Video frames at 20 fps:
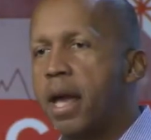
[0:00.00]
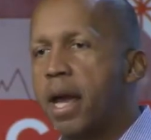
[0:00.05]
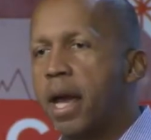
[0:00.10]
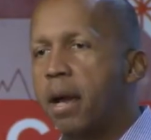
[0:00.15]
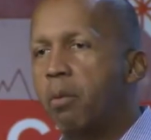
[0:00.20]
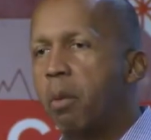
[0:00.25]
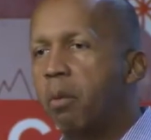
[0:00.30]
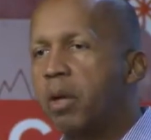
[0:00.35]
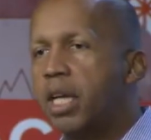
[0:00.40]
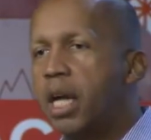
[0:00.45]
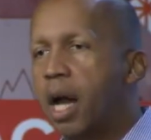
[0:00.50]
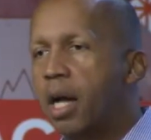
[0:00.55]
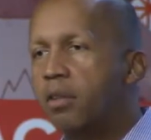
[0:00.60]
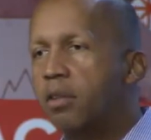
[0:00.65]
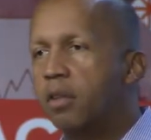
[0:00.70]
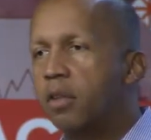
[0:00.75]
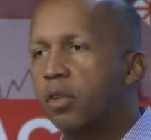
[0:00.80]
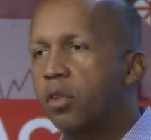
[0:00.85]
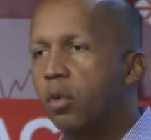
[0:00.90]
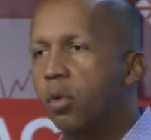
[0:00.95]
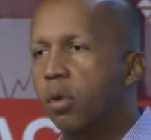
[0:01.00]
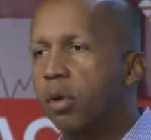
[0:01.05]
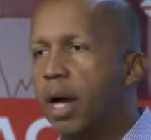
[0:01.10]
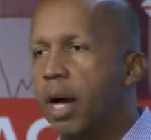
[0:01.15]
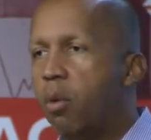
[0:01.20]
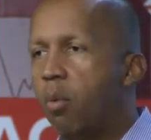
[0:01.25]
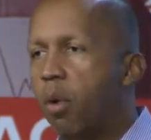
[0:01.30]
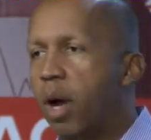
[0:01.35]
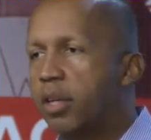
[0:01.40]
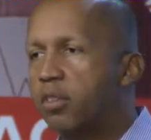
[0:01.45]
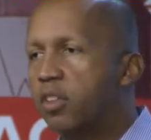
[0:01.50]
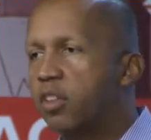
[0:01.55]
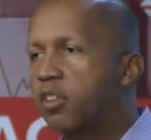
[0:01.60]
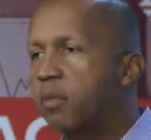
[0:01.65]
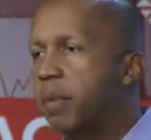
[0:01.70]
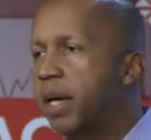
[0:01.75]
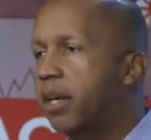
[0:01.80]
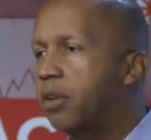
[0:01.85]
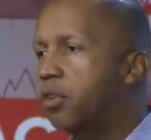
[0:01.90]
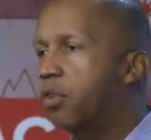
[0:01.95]
And when we got to the door, I watched this
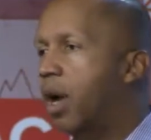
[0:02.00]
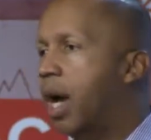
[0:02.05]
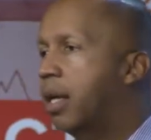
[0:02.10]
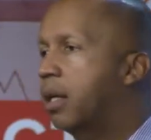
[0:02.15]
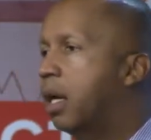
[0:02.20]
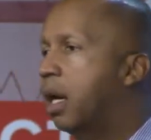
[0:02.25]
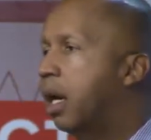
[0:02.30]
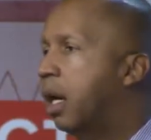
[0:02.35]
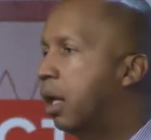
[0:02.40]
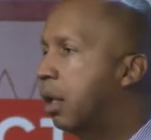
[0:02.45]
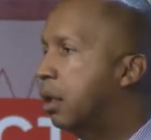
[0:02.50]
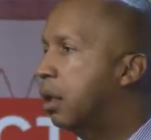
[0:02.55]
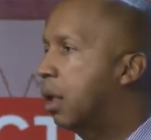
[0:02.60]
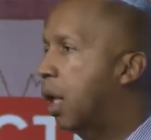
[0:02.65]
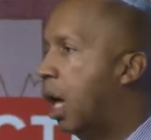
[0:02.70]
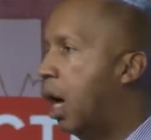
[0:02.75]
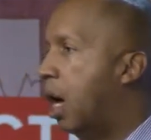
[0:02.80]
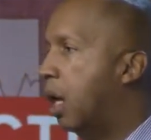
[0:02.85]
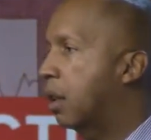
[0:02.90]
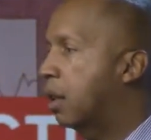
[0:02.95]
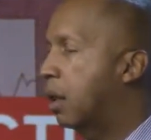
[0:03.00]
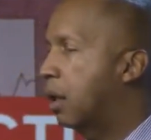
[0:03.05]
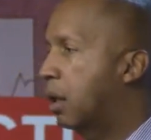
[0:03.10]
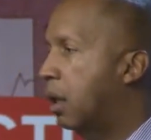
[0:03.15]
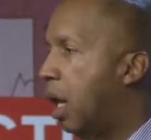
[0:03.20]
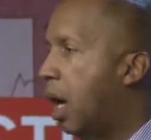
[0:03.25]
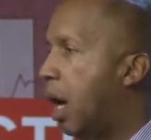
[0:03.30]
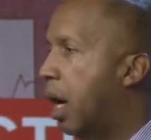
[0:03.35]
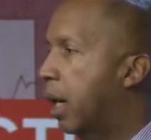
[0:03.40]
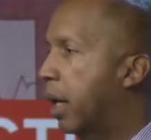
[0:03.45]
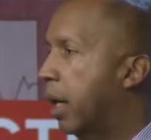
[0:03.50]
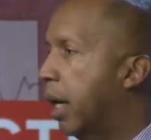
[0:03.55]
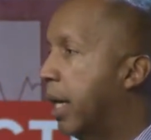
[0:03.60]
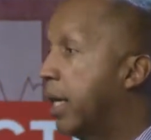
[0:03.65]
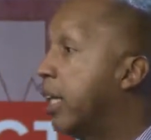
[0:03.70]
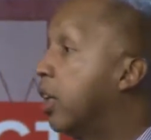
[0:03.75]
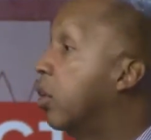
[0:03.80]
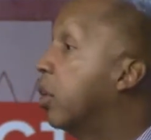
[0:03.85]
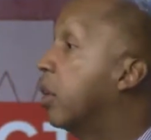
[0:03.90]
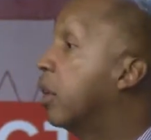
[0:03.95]
man try to unlock the lock, and
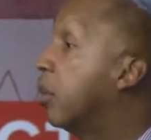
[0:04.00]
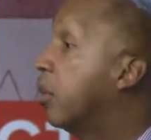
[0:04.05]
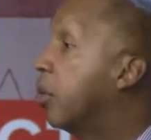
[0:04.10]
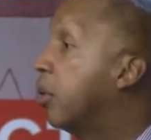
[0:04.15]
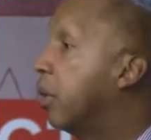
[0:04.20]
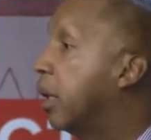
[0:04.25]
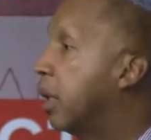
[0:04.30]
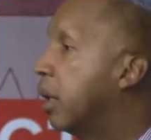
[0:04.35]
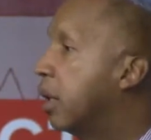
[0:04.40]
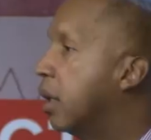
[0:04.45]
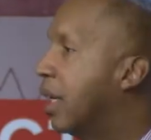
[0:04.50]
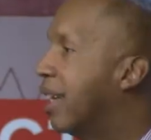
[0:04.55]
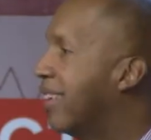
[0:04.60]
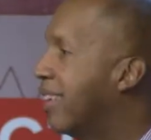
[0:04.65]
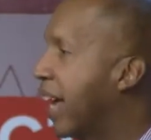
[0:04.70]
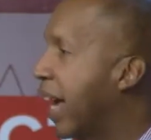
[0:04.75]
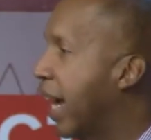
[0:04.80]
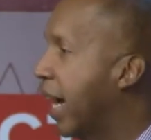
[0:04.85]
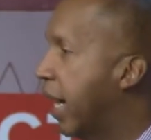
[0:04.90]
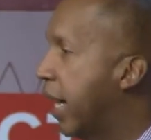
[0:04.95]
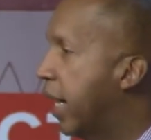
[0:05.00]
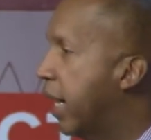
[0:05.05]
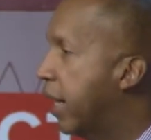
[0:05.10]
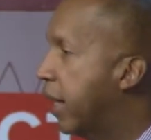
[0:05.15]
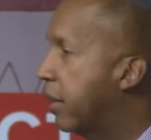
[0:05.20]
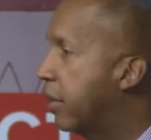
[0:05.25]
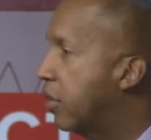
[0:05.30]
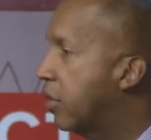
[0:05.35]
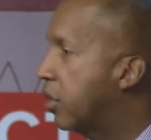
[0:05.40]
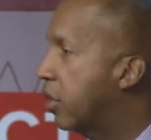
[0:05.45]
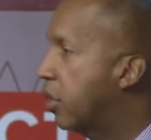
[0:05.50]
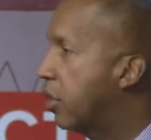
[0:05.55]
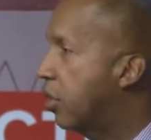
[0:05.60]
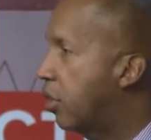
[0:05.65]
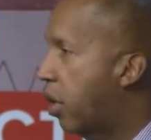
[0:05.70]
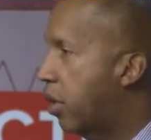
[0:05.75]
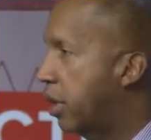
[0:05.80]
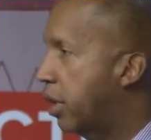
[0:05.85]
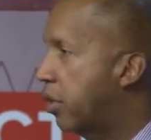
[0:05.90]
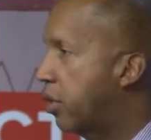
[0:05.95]
he couldn't do it. His hands
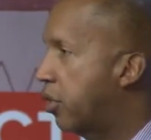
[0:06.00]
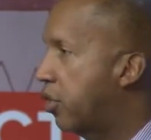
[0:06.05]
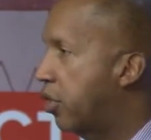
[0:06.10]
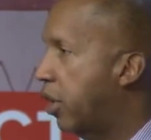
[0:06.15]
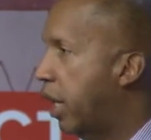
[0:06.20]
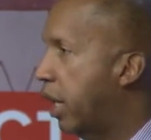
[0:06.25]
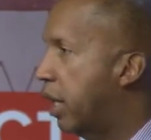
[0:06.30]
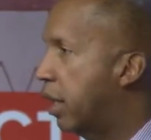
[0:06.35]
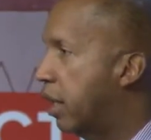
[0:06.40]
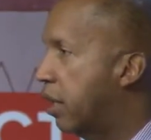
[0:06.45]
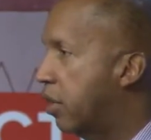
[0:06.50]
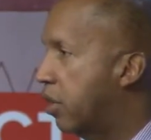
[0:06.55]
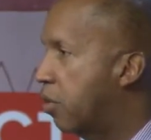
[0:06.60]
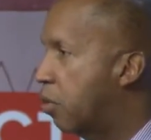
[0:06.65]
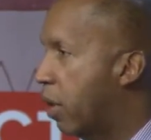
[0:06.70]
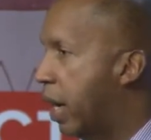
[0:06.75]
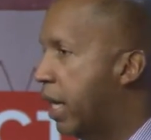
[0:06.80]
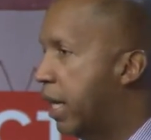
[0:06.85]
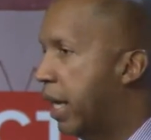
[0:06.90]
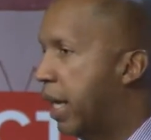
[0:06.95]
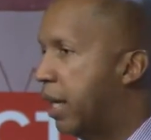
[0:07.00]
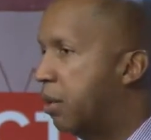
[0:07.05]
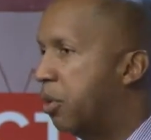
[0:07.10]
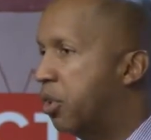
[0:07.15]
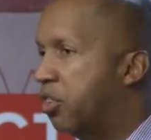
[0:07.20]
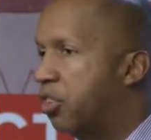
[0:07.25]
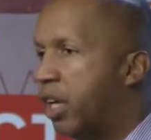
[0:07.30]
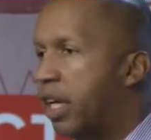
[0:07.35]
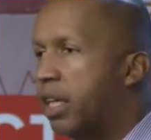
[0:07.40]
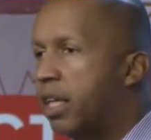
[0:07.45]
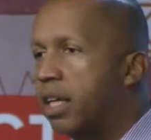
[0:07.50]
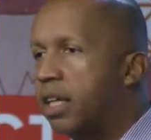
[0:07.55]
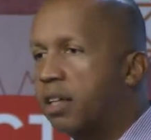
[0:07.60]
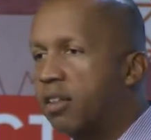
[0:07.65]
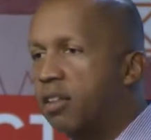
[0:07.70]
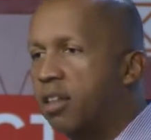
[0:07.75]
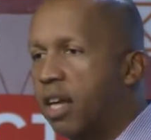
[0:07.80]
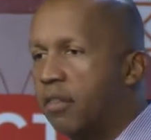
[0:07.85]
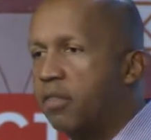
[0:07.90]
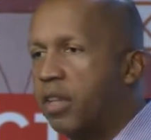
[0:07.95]
started to shake. His right hand was shaking.
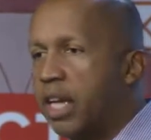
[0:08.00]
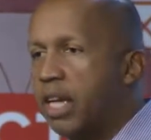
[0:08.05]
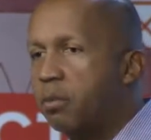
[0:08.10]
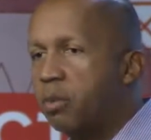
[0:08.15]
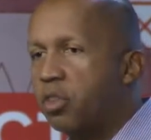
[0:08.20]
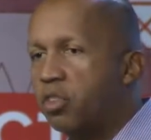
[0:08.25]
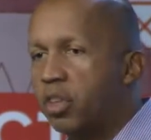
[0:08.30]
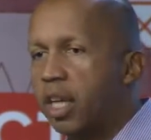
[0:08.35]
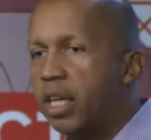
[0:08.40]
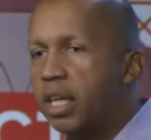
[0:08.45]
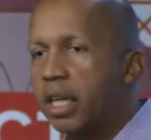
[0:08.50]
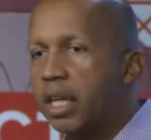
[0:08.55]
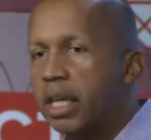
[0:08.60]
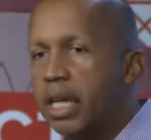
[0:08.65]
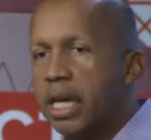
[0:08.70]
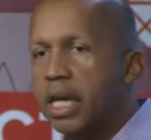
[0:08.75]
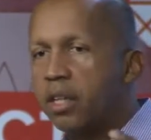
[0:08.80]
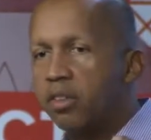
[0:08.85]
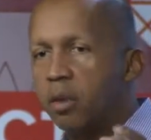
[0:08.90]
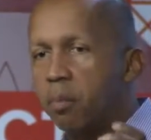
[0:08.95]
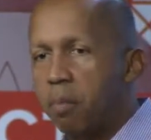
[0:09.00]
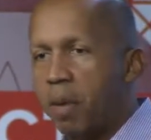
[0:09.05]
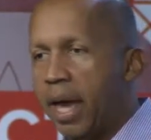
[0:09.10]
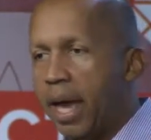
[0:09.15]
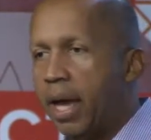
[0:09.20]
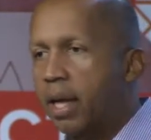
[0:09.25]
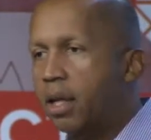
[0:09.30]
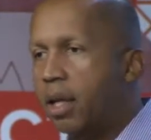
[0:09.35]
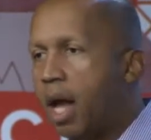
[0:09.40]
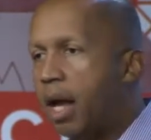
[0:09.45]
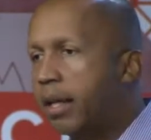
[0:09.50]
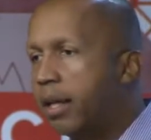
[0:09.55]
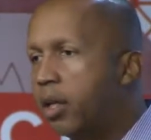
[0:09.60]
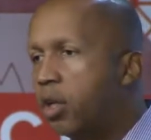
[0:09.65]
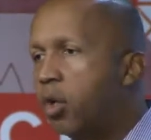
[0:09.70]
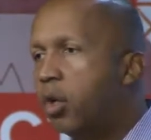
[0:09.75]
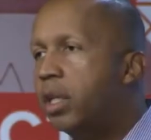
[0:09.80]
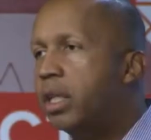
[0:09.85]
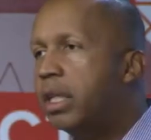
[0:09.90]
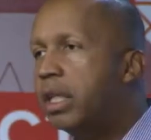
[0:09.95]
His left hand was shaking. It's a padlock. He
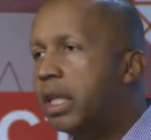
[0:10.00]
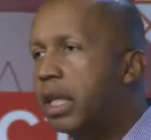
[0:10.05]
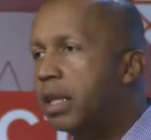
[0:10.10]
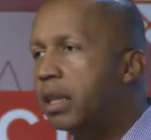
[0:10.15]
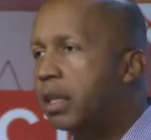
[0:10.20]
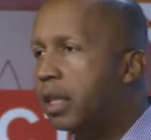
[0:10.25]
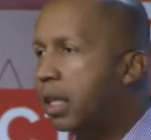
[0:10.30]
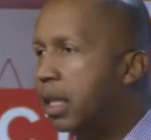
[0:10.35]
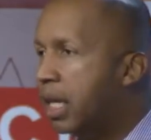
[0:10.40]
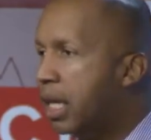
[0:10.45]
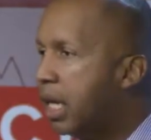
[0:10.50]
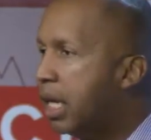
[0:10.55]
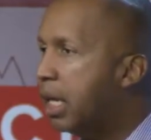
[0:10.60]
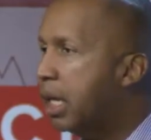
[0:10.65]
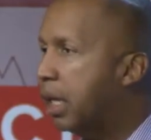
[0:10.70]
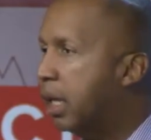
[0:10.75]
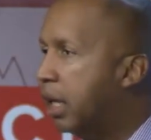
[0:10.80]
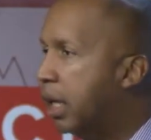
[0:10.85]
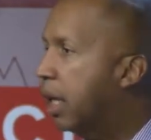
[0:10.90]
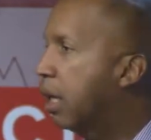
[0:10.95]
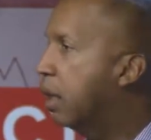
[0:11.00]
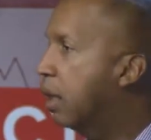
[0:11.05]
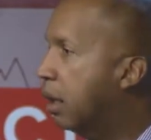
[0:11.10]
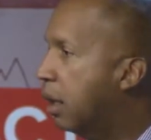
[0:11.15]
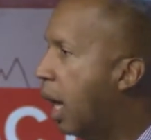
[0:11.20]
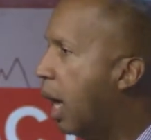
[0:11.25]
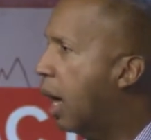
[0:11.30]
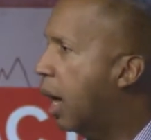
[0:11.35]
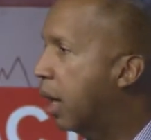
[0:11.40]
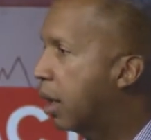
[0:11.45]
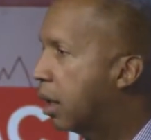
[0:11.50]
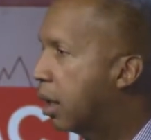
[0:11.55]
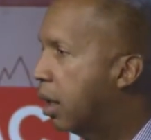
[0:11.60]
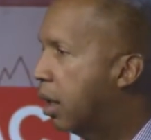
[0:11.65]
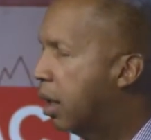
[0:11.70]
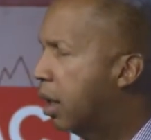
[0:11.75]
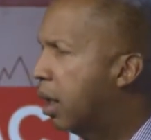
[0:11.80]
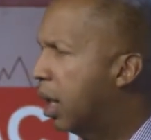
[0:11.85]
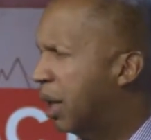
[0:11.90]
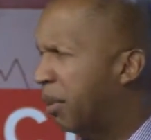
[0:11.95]
couldn't get the key in the lock.
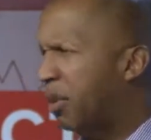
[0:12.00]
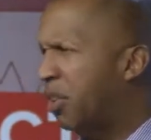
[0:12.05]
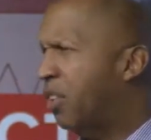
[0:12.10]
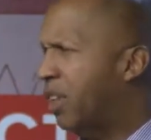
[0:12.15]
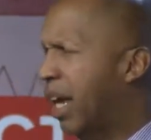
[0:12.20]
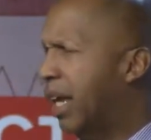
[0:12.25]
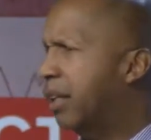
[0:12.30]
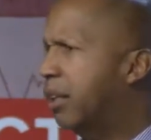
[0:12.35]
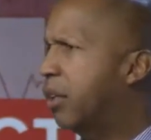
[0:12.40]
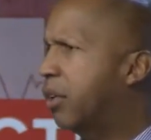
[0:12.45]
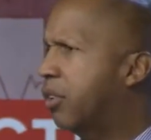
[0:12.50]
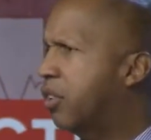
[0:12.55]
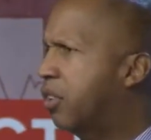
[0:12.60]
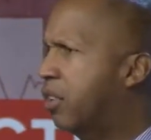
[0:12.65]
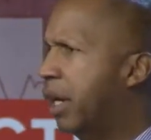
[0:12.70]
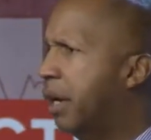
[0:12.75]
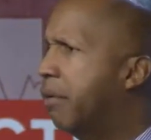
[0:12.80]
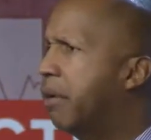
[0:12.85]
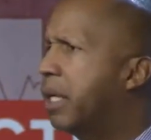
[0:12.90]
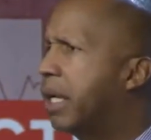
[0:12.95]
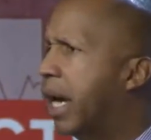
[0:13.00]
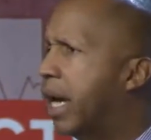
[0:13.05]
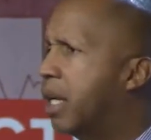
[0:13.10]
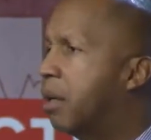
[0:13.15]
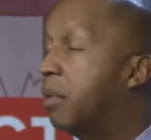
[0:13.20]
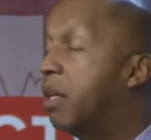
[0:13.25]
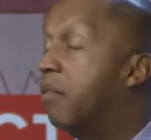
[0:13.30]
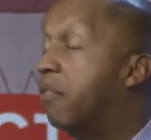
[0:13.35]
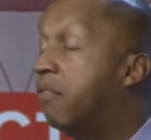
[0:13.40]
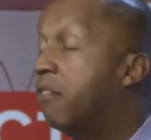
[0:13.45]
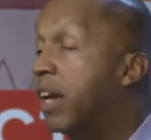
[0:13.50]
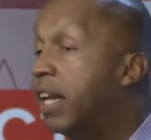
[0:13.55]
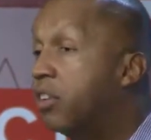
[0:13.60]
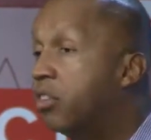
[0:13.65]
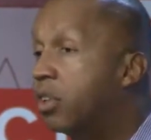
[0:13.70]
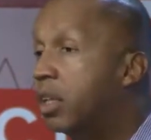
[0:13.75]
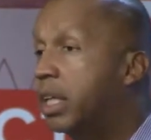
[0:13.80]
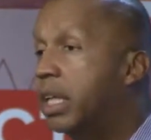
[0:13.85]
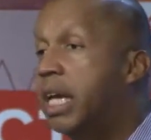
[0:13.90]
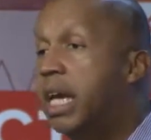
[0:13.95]
And I was standing there staring at him, and
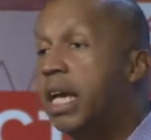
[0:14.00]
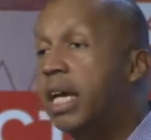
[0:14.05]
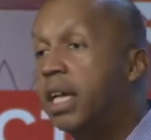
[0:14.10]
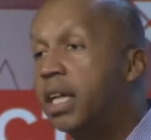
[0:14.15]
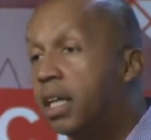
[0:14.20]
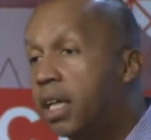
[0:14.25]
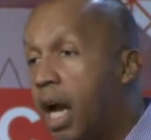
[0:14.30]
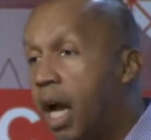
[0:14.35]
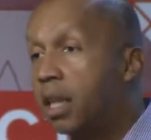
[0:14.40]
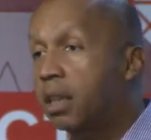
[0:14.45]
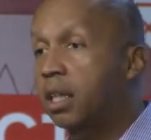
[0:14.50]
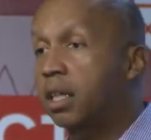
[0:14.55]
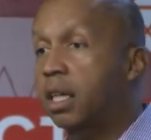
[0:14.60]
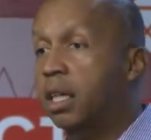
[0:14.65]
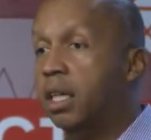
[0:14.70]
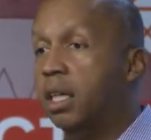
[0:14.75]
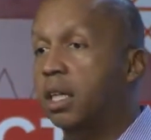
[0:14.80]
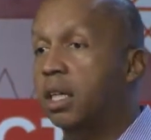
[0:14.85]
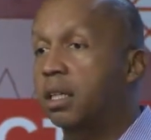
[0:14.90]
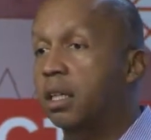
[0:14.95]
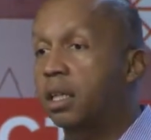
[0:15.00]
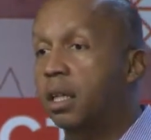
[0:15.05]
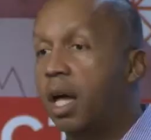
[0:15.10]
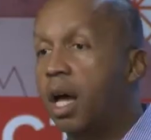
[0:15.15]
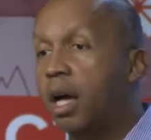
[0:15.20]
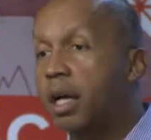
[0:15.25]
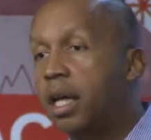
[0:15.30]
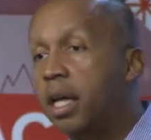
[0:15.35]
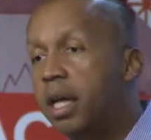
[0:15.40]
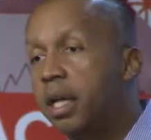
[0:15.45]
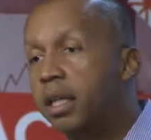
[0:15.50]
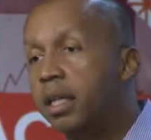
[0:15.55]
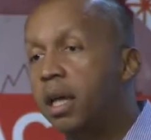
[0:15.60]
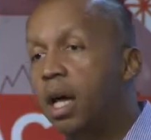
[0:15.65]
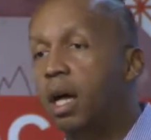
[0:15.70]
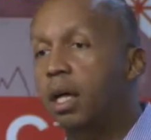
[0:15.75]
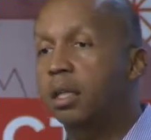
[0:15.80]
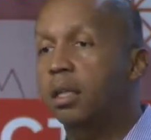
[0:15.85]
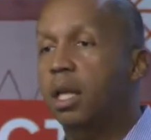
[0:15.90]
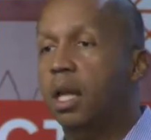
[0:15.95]
eventually he got the key in the lock. He
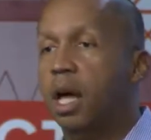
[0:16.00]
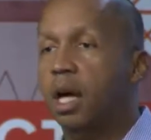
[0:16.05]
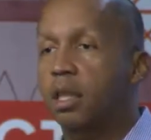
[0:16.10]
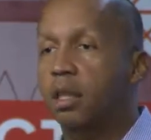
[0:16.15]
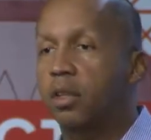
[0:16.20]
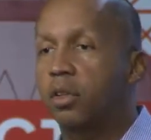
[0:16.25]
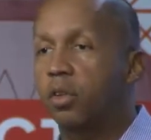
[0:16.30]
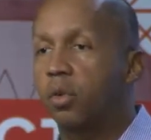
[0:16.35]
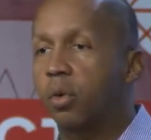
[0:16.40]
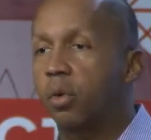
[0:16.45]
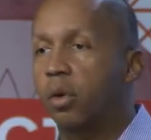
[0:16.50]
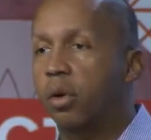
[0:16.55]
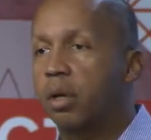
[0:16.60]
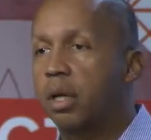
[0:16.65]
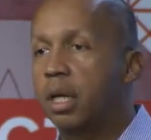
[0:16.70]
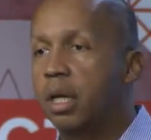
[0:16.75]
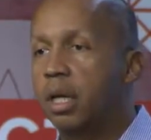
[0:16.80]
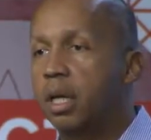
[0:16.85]
unlocked the door.